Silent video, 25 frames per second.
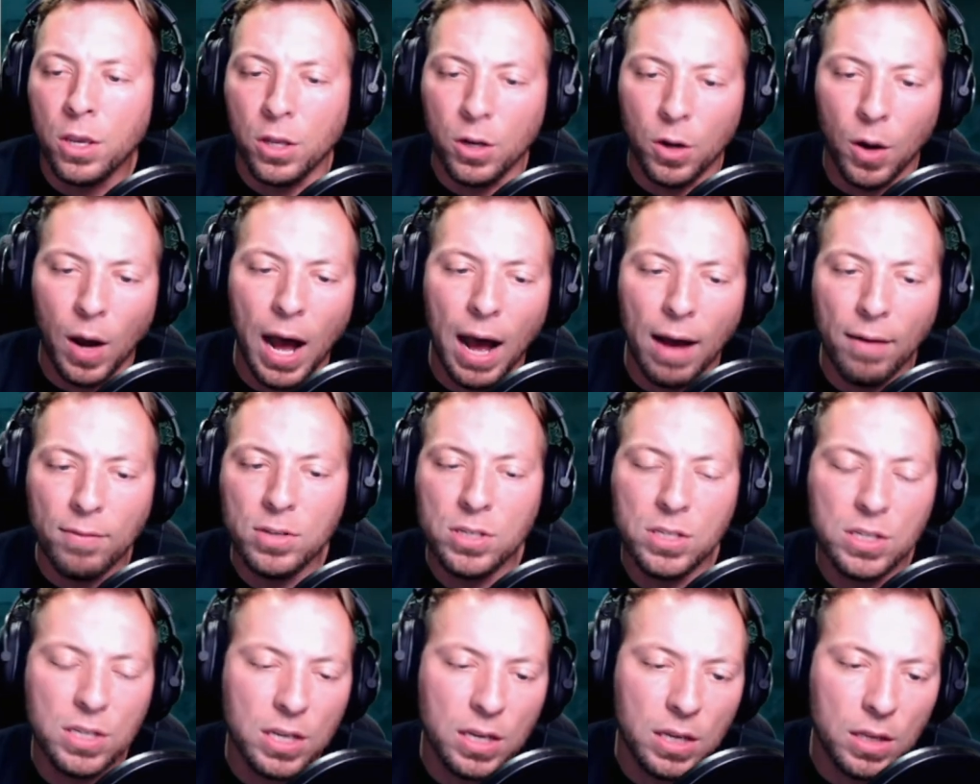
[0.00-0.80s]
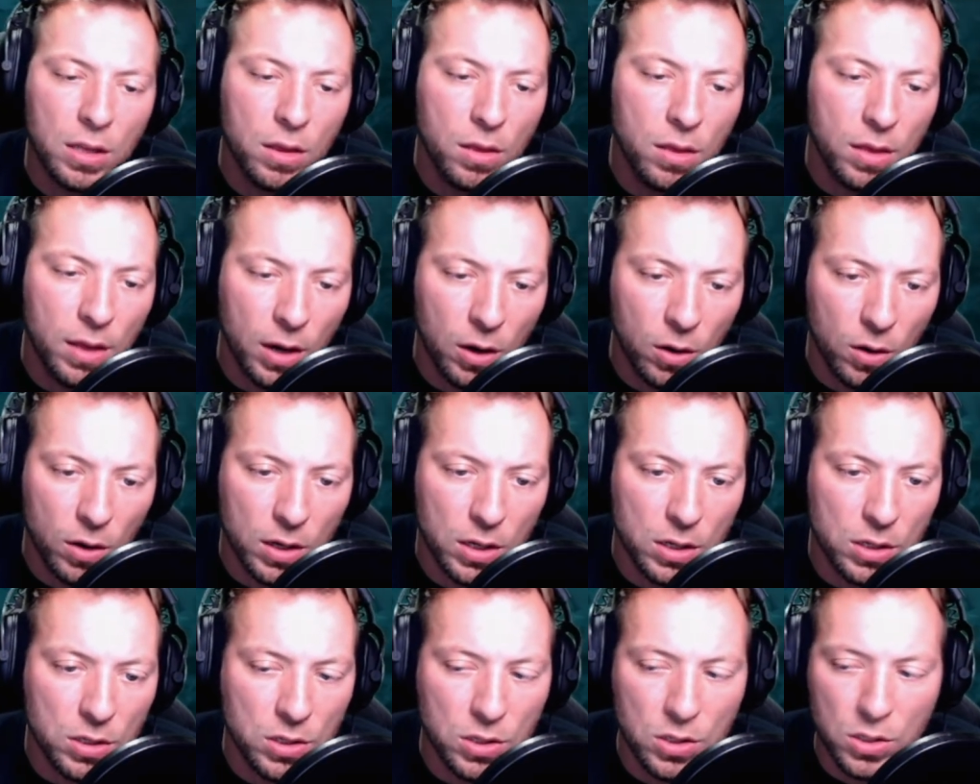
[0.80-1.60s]
Obviously there
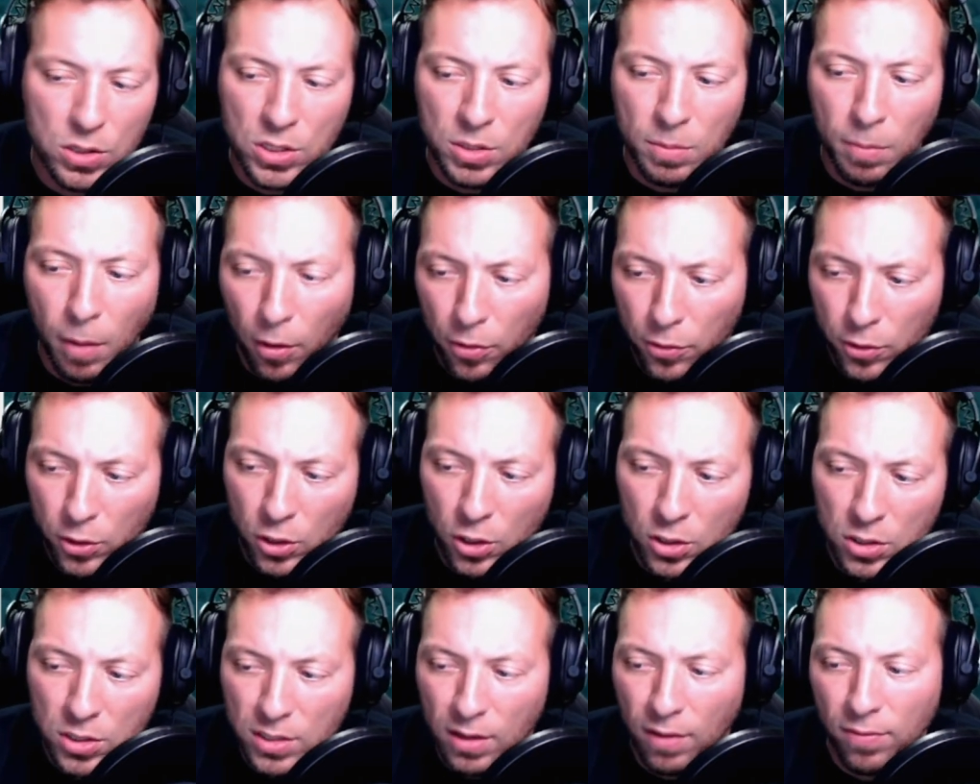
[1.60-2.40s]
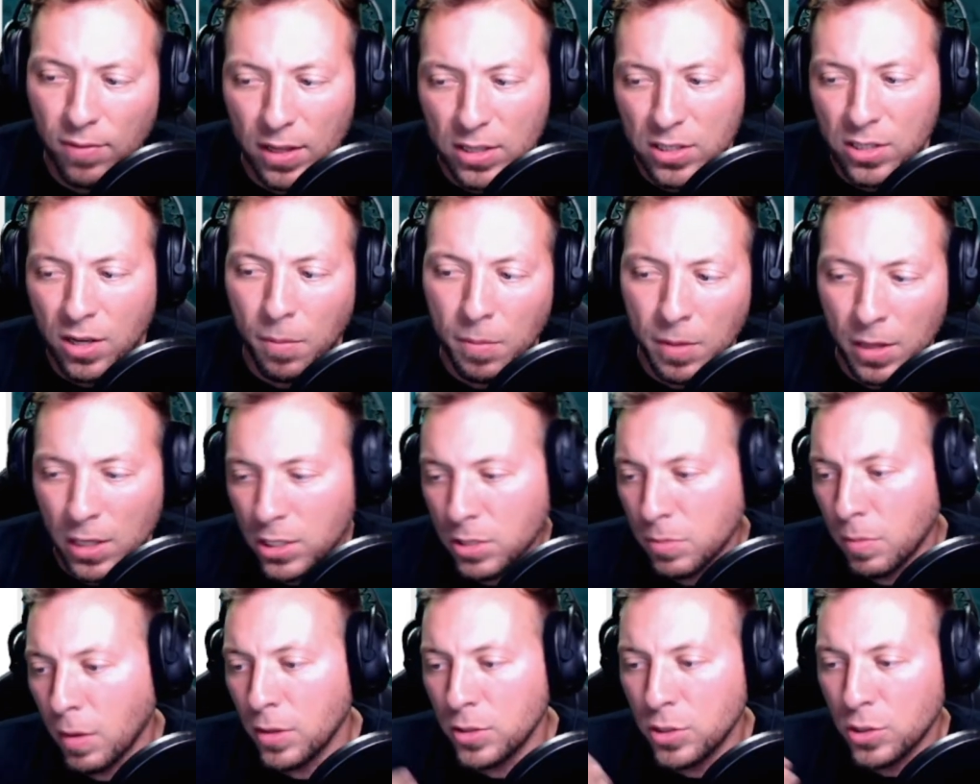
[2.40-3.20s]
is some other good stuff that's coming
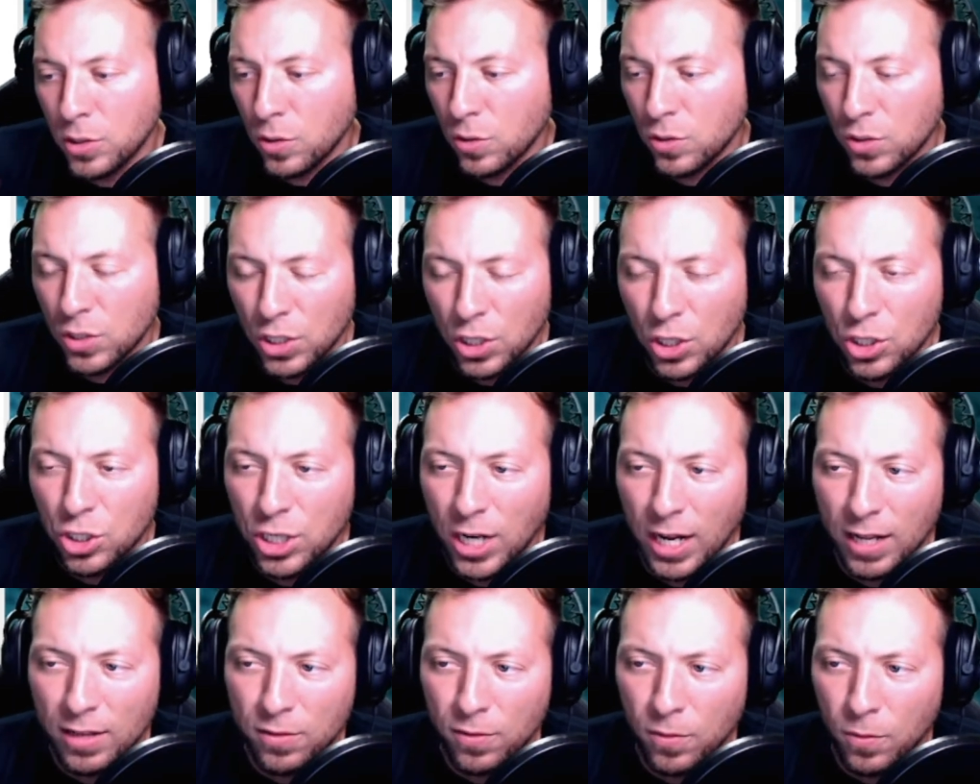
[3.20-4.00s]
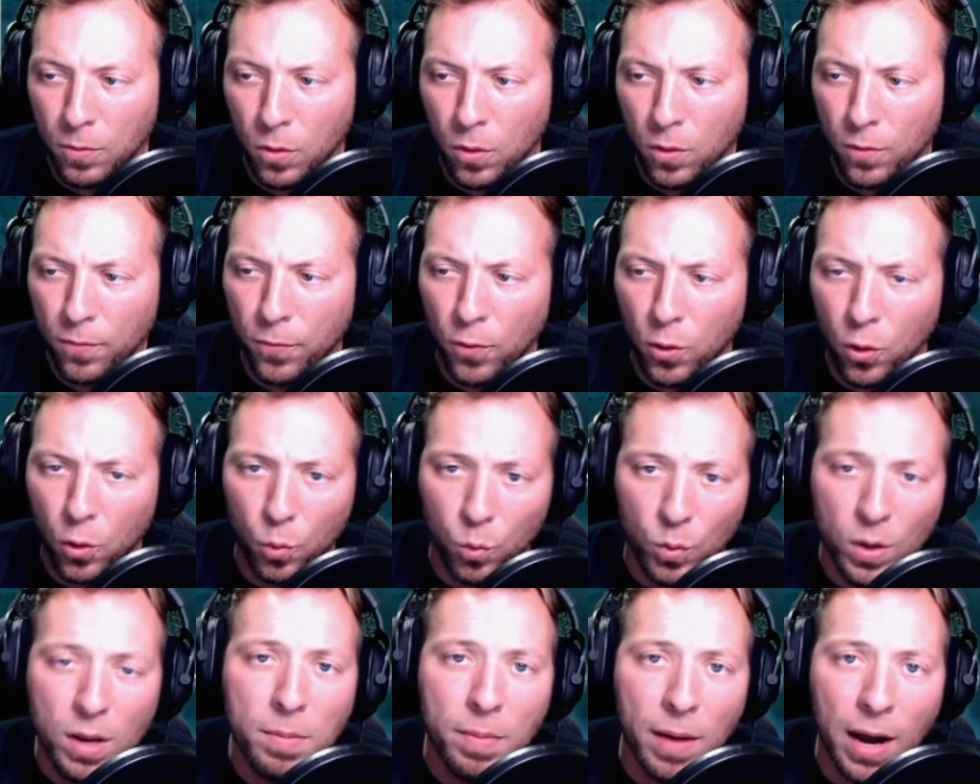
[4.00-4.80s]
this month. So there's a good chance for a
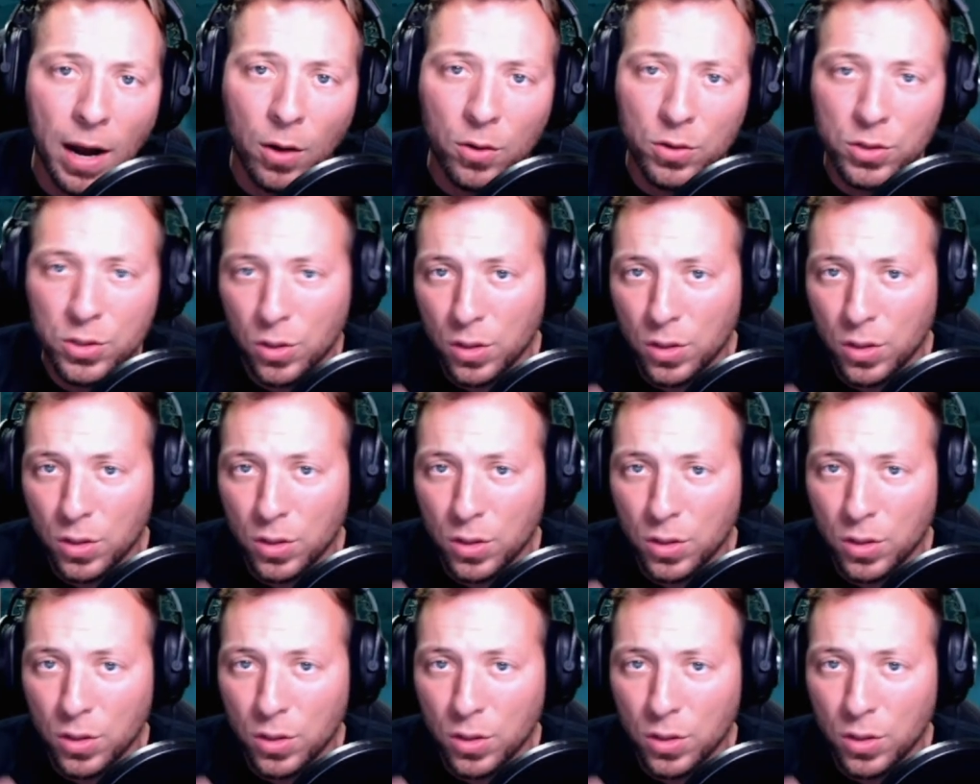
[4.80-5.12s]
rebound.